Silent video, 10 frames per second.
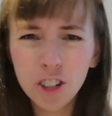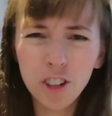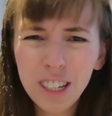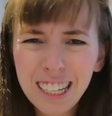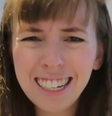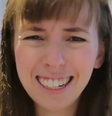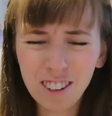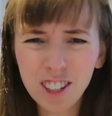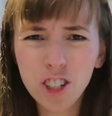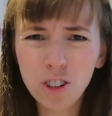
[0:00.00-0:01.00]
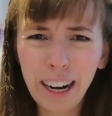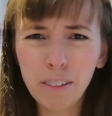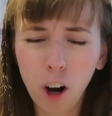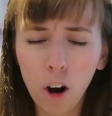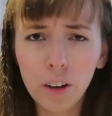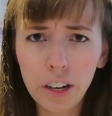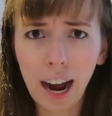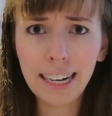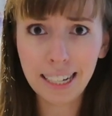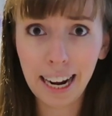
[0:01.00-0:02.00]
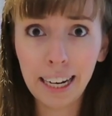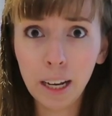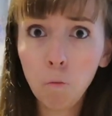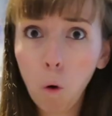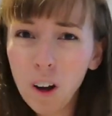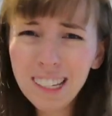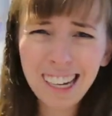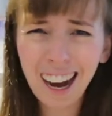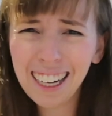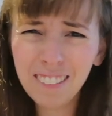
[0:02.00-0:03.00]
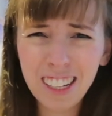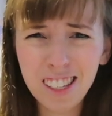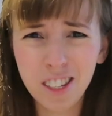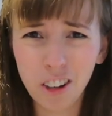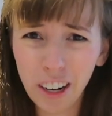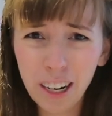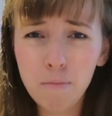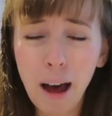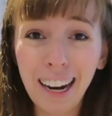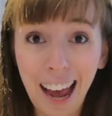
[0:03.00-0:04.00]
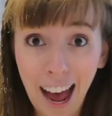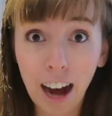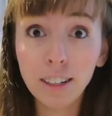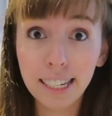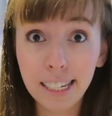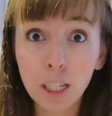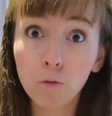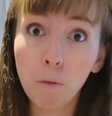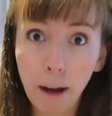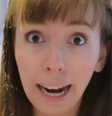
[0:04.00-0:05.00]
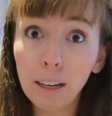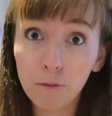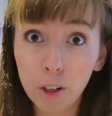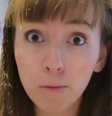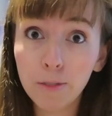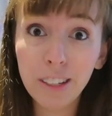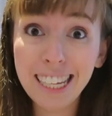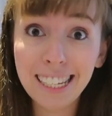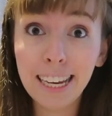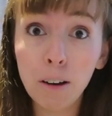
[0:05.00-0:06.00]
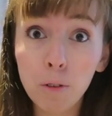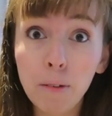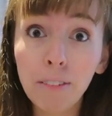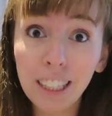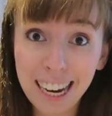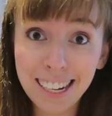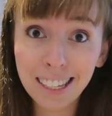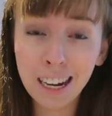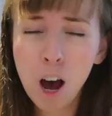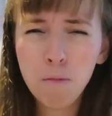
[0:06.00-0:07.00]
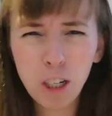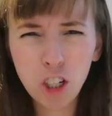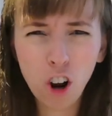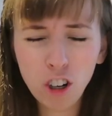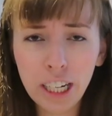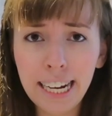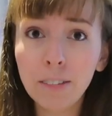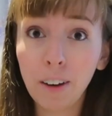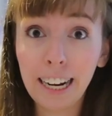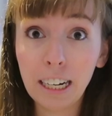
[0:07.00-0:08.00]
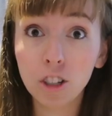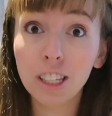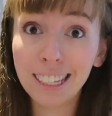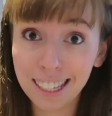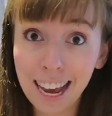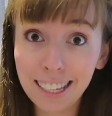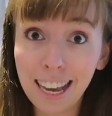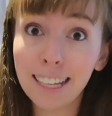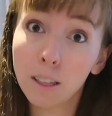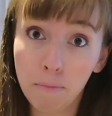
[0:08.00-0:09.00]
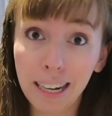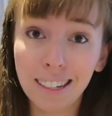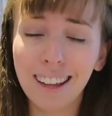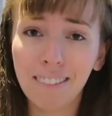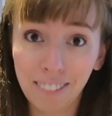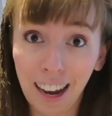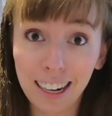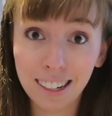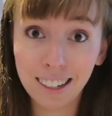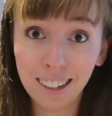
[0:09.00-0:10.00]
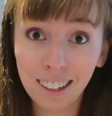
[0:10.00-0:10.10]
Due to the Delta strain of COVID-19, it was kind of uncertain about how Disney's remaining films for this year would be released, but Shang-Chi's financial success has cemented their fate.